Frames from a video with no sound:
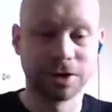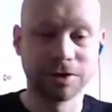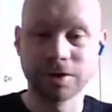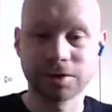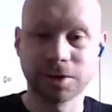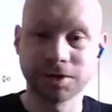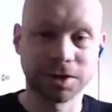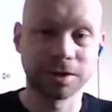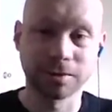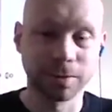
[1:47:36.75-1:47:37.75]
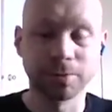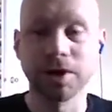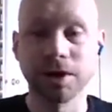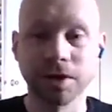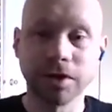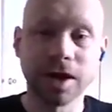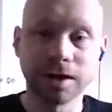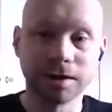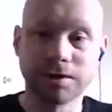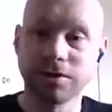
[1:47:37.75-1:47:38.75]
on the Xbox, I'm going to be playing it on
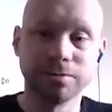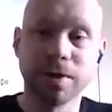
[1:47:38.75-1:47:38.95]
that. It doesn't